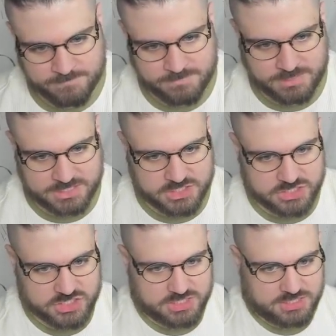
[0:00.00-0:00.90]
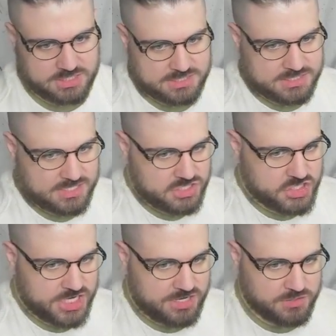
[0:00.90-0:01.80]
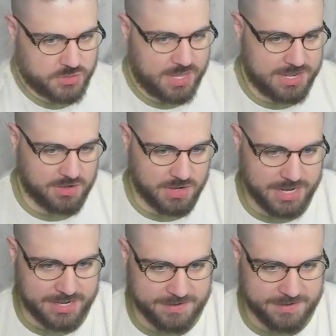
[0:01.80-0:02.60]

Like Chinchilla? Cinchino? So I had it right.